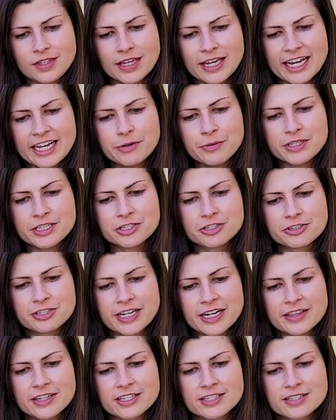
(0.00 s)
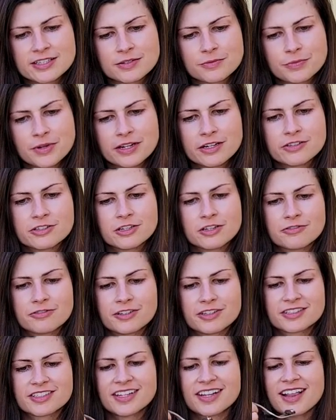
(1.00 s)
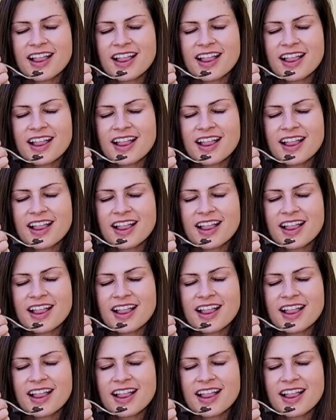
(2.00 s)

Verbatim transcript: I kind of want to just try this on its own first.